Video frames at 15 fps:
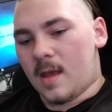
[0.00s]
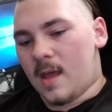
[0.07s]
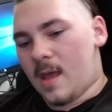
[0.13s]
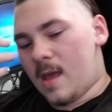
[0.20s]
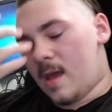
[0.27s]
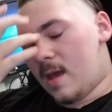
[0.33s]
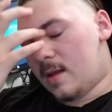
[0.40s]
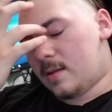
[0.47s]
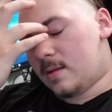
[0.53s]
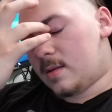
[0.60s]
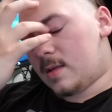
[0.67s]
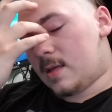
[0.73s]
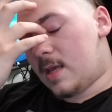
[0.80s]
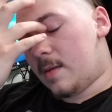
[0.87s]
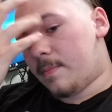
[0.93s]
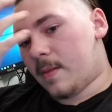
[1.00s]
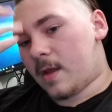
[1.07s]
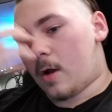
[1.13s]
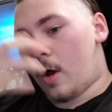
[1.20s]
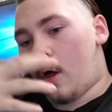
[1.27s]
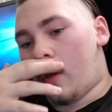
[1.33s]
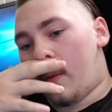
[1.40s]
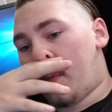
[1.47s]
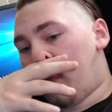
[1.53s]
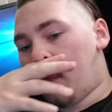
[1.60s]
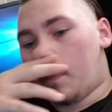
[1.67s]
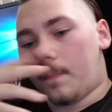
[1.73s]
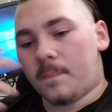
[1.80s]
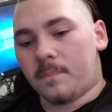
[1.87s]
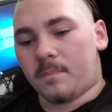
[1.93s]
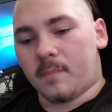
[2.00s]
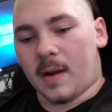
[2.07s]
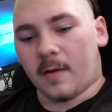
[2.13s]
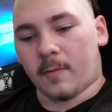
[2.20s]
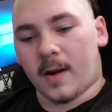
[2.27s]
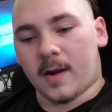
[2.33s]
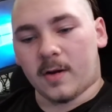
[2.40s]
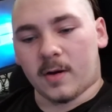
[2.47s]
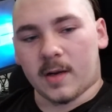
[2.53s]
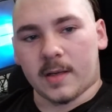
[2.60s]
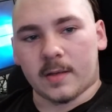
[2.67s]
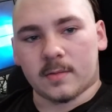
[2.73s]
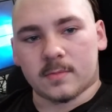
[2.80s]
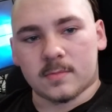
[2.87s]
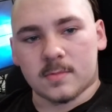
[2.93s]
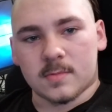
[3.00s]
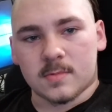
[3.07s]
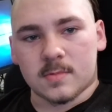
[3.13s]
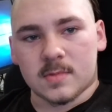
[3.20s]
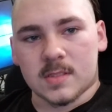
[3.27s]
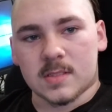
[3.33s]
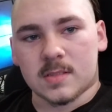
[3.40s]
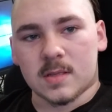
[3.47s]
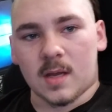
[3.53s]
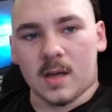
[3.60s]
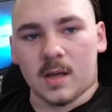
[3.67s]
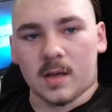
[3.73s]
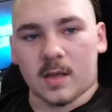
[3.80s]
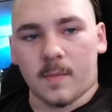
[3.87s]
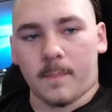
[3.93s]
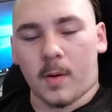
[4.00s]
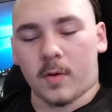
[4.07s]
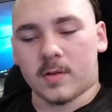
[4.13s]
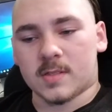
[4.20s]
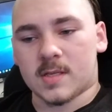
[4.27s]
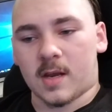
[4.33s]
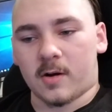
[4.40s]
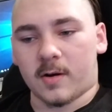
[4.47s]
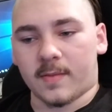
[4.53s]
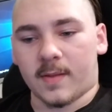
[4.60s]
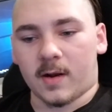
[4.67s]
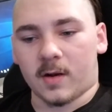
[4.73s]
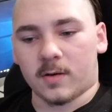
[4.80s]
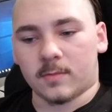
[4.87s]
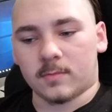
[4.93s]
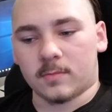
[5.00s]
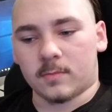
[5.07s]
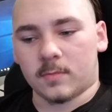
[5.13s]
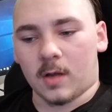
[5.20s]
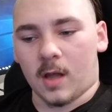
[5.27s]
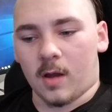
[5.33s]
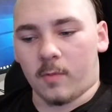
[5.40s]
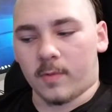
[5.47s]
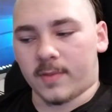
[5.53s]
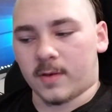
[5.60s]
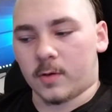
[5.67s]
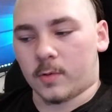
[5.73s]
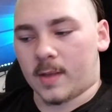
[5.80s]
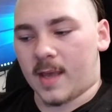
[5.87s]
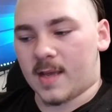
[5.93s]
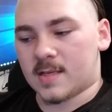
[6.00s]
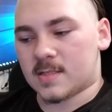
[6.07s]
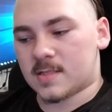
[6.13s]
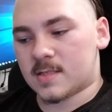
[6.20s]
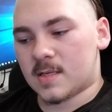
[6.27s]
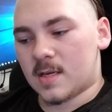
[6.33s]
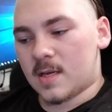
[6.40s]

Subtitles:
and keep like all my rendering components that are in there with the new case.